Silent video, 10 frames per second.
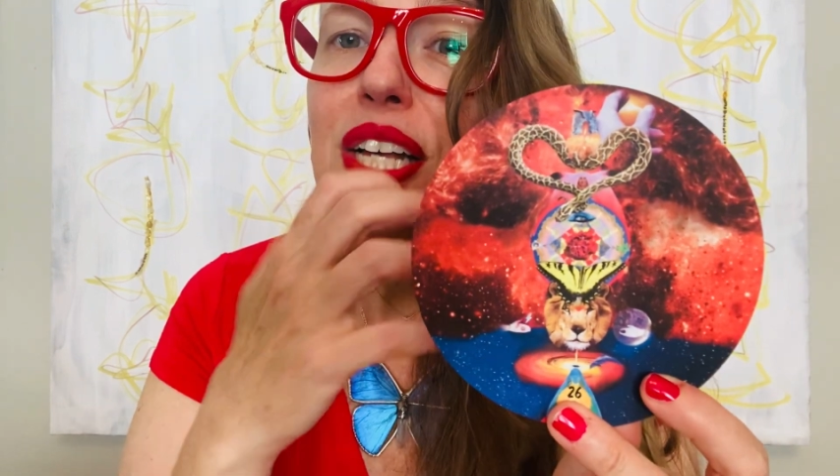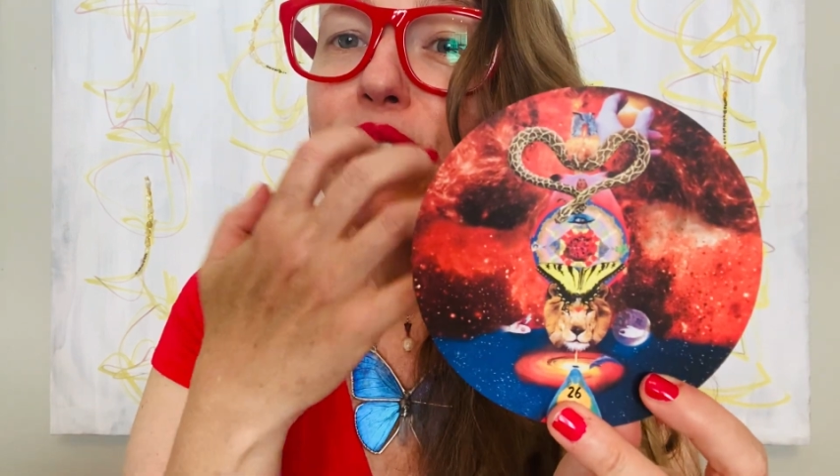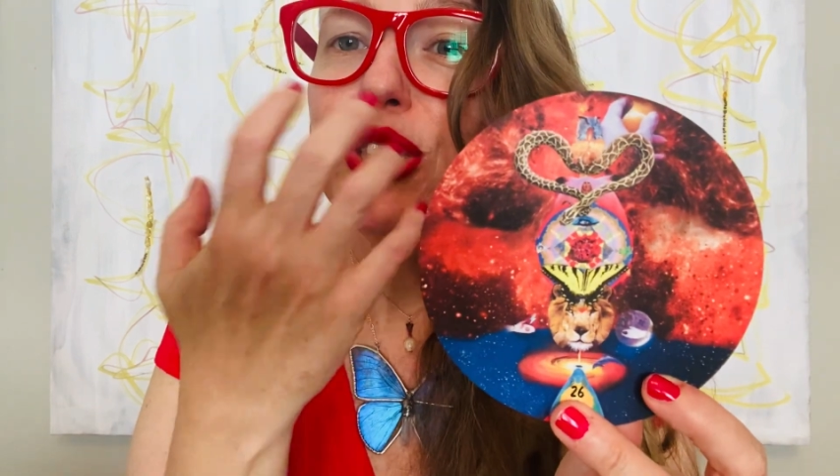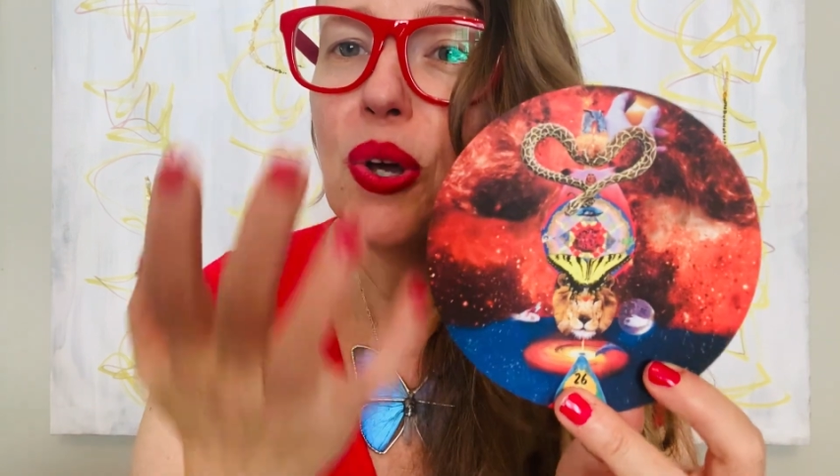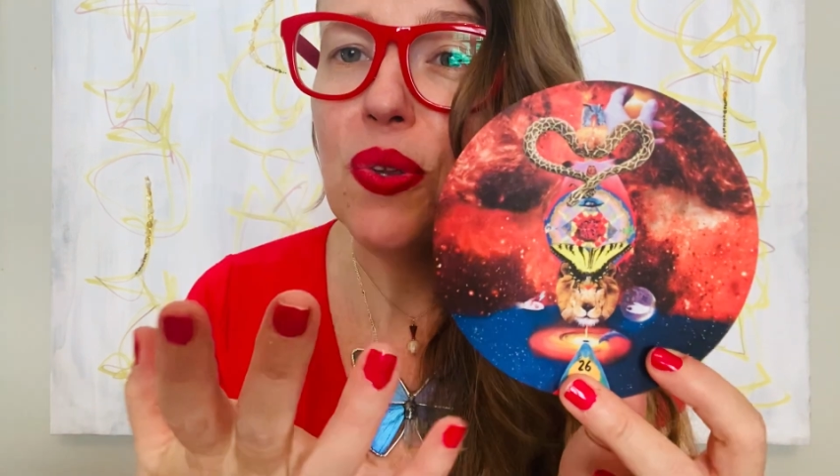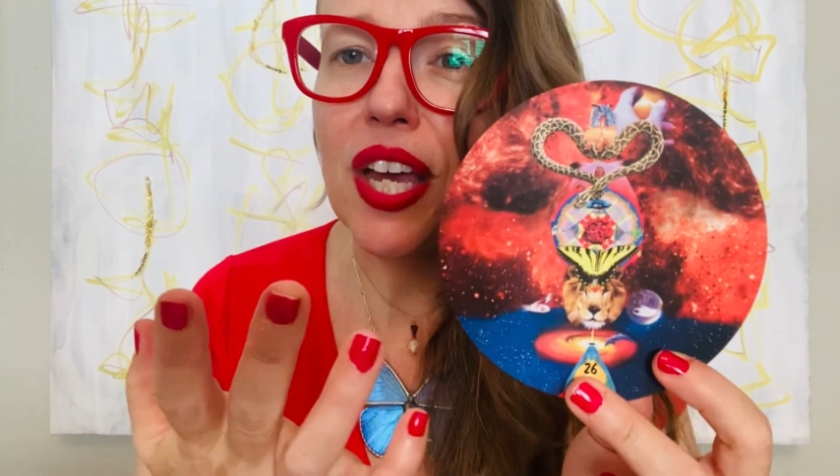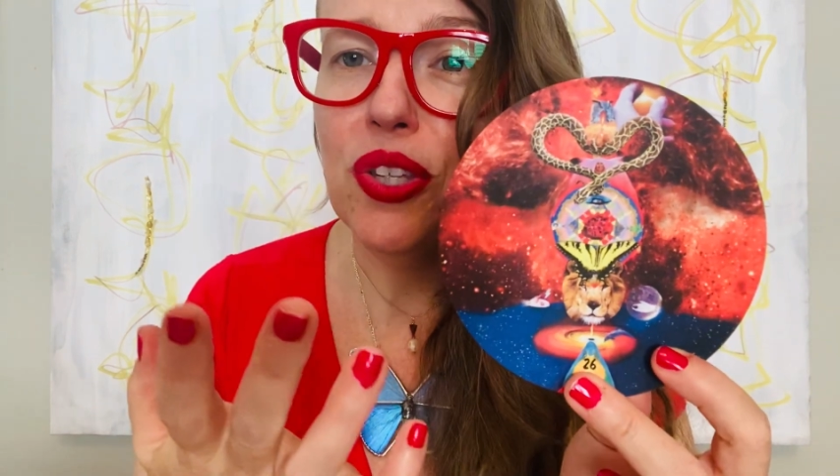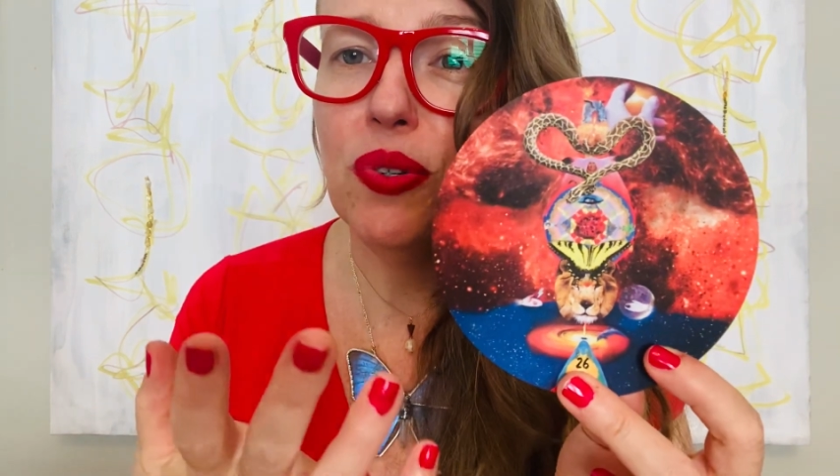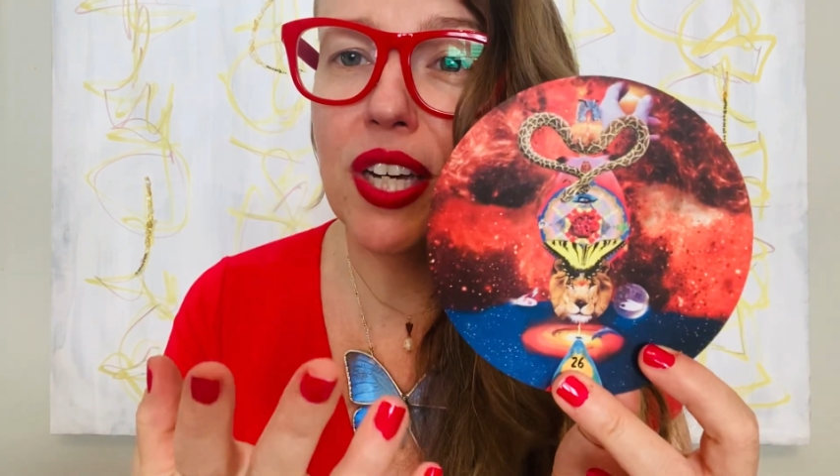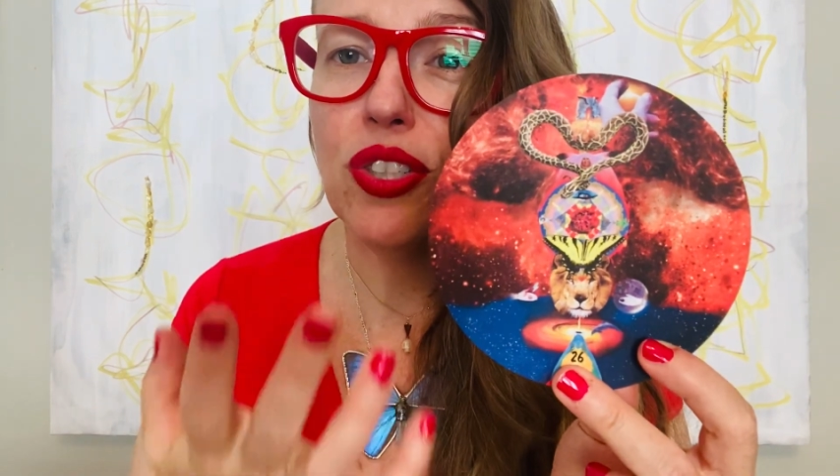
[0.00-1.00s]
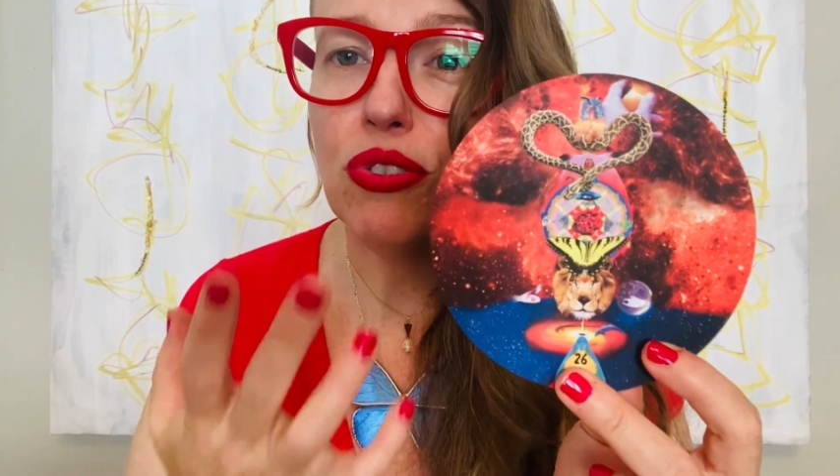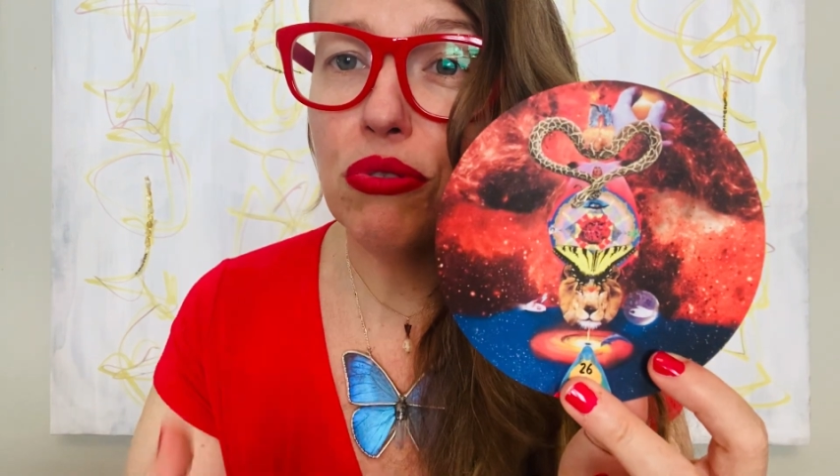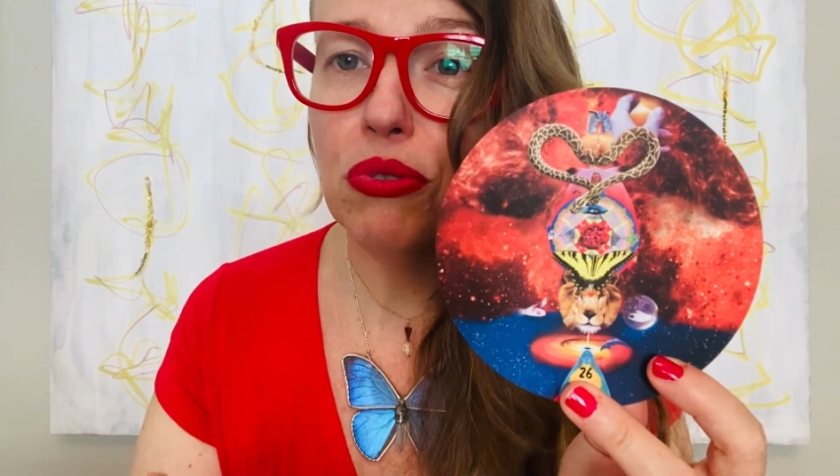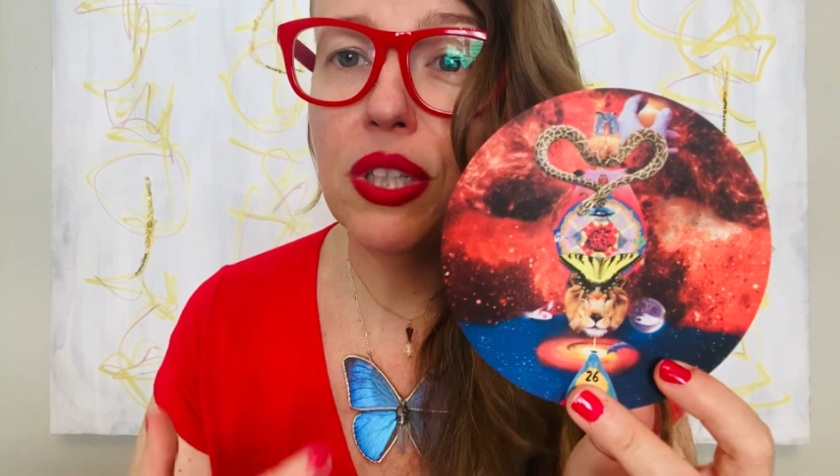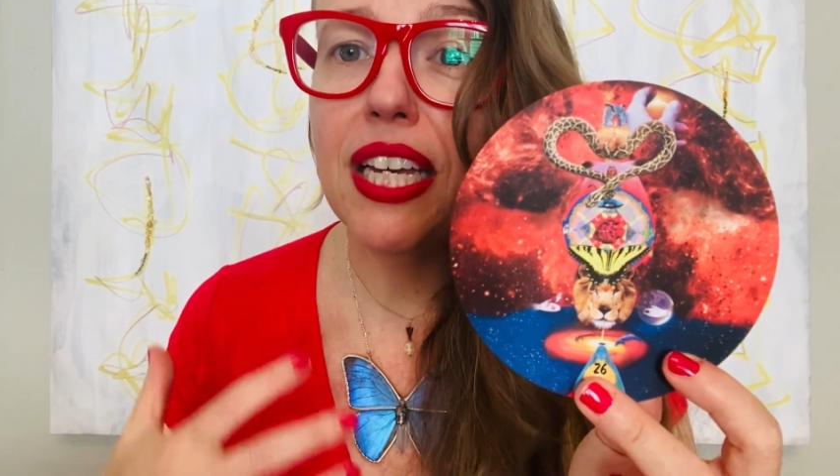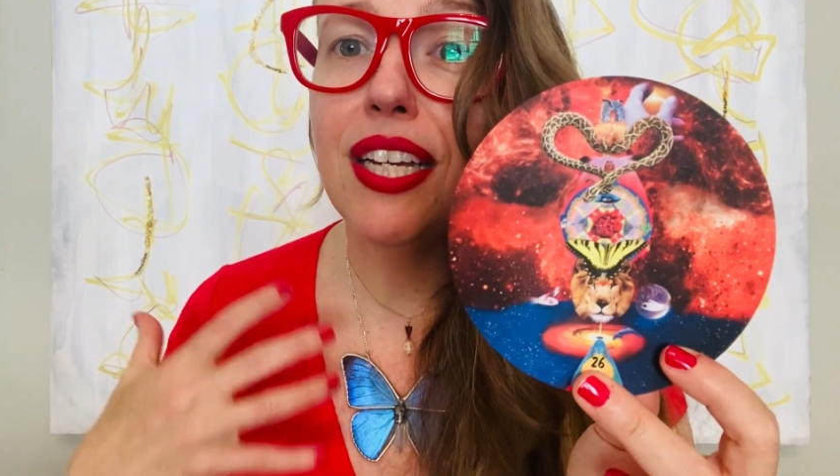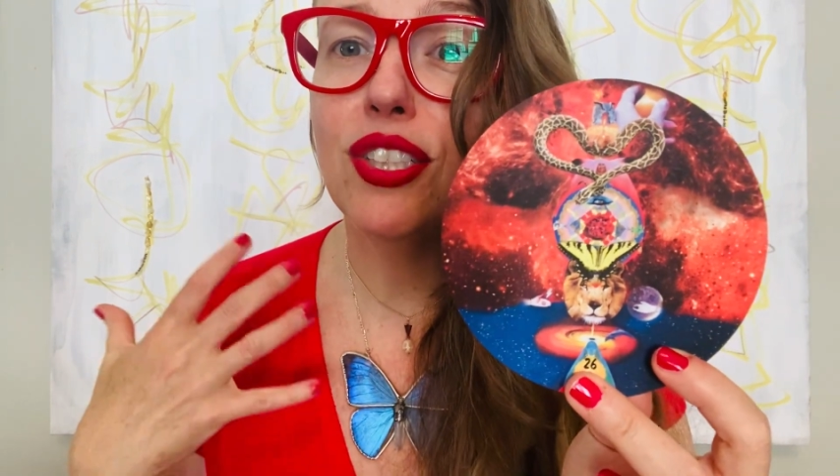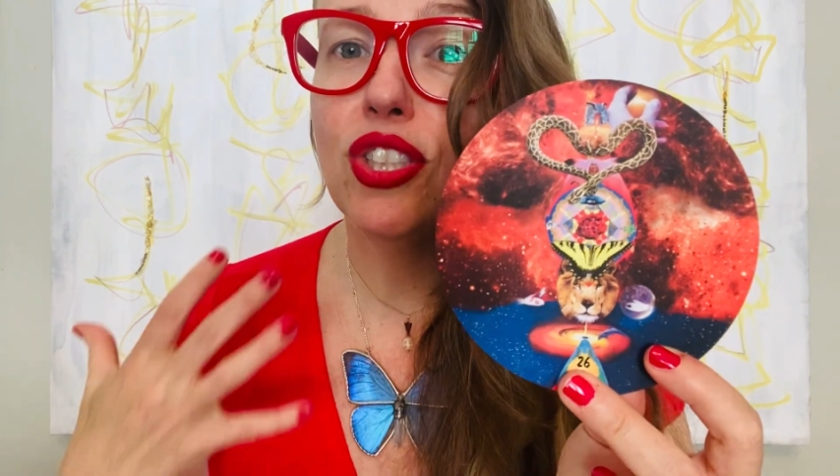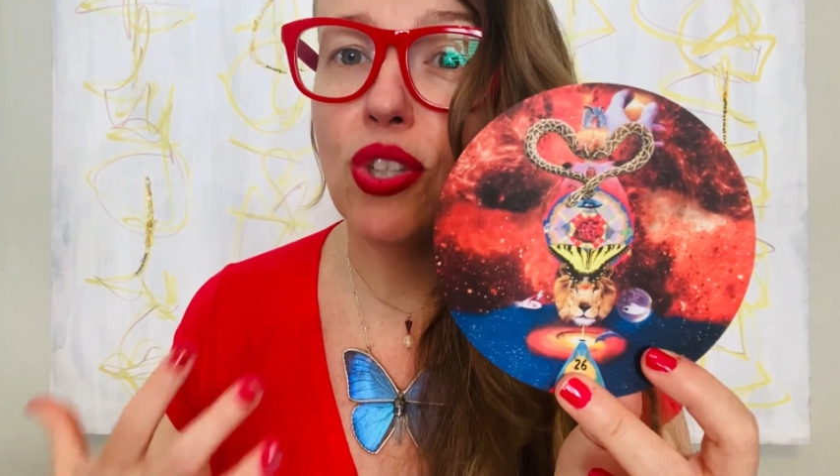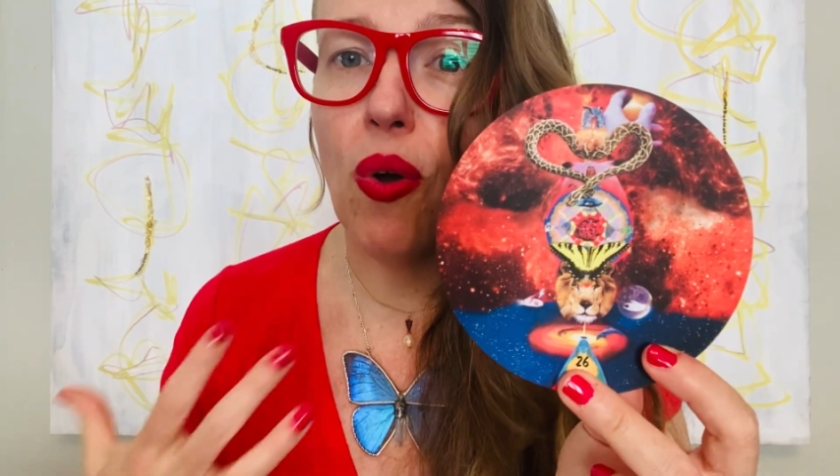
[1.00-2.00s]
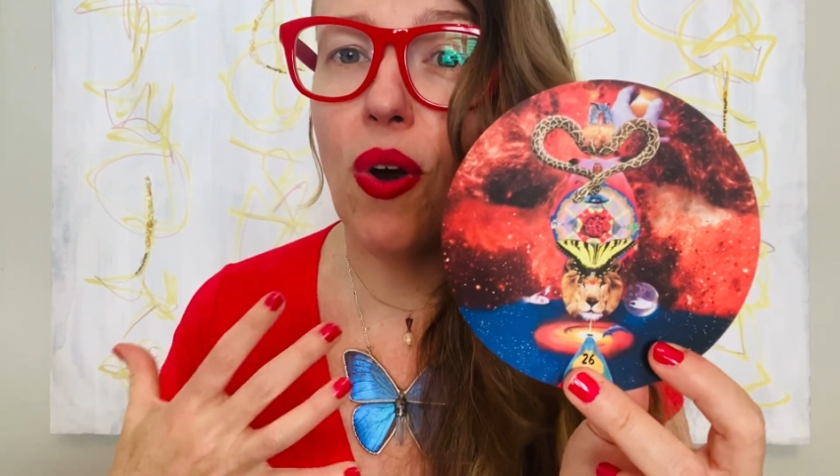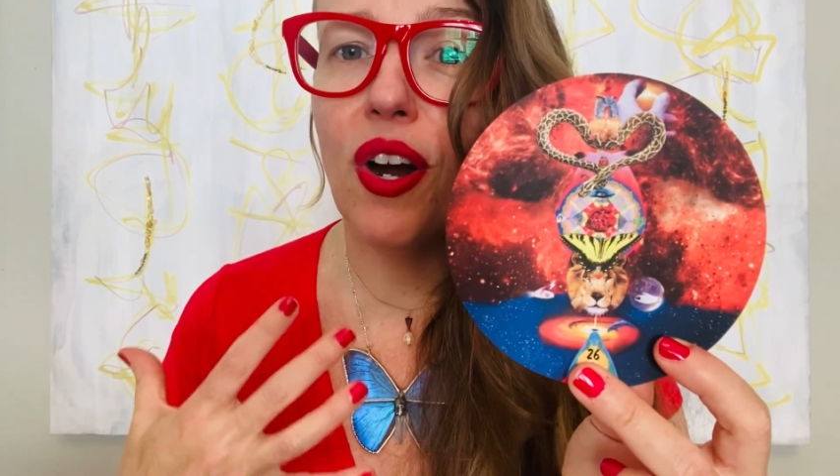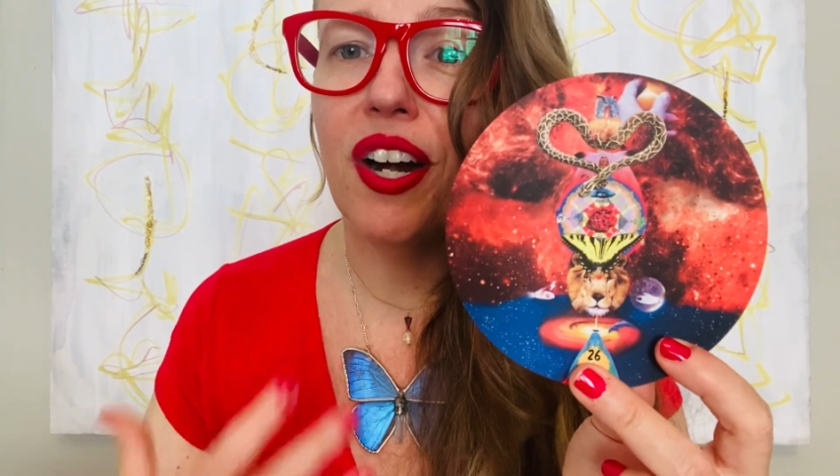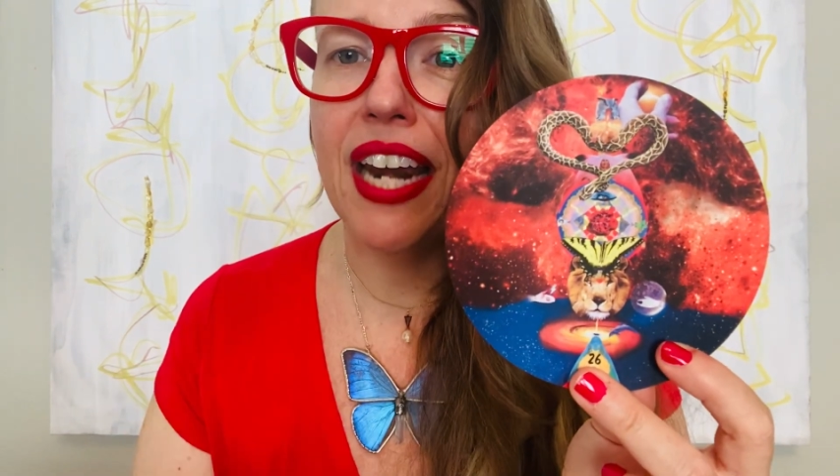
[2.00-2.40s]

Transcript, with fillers: so that you can truly soar